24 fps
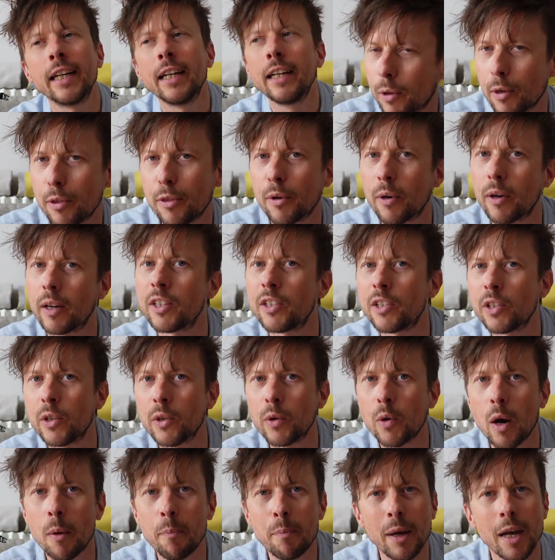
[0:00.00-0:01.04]
So I thought I'd
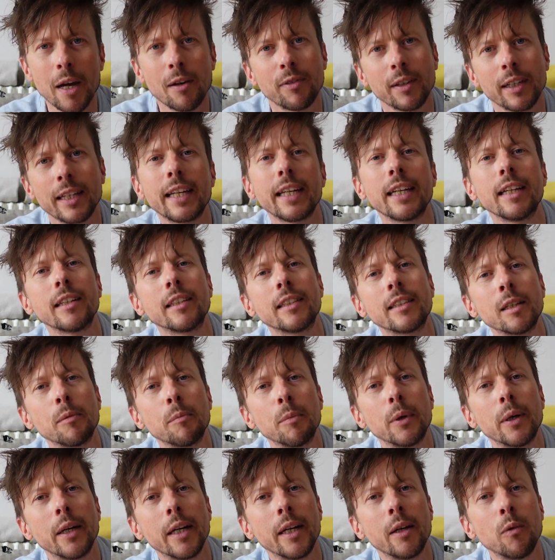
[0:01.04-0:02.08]
do a bit of a gear
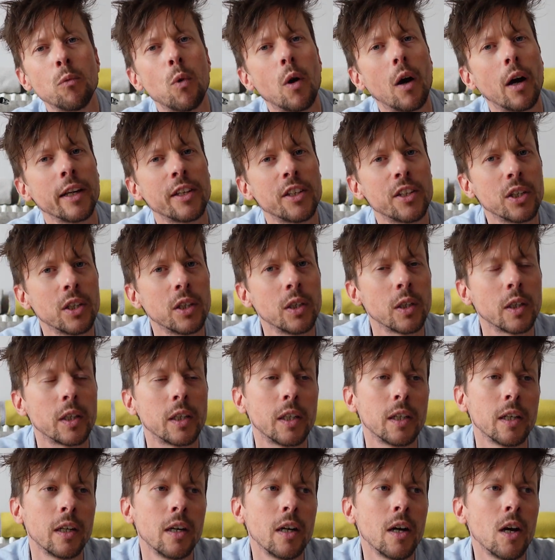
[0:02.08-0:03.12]
summary, what I
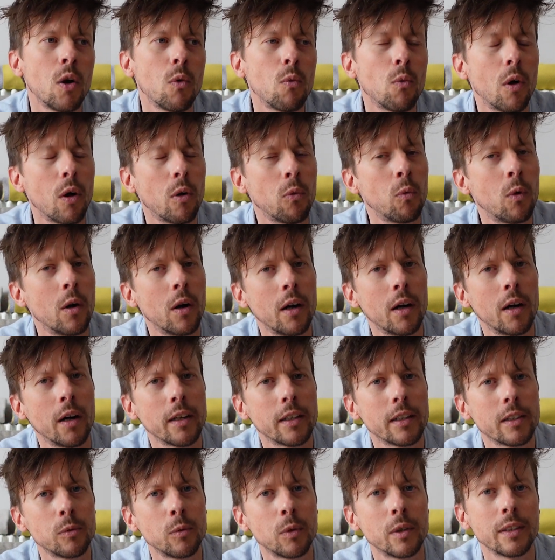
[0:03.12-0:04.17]
took, what
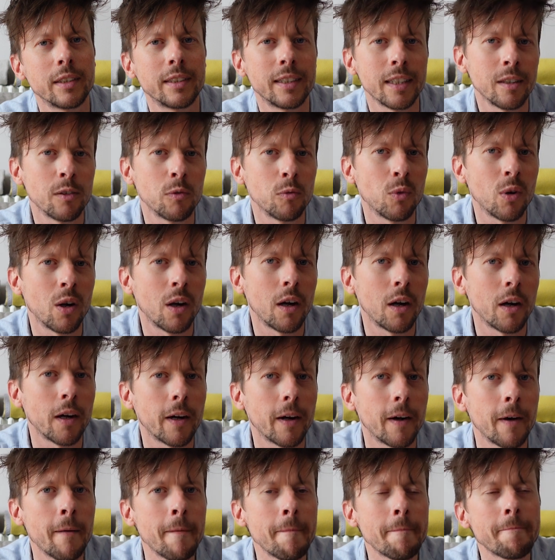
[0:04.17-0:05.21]
worked, what didn't
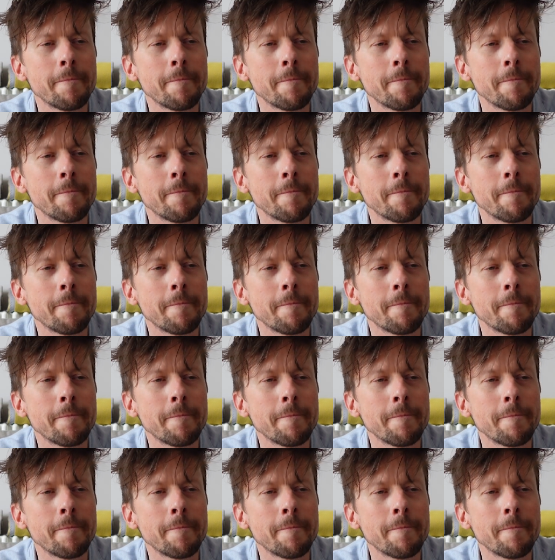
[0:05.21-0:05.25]
work,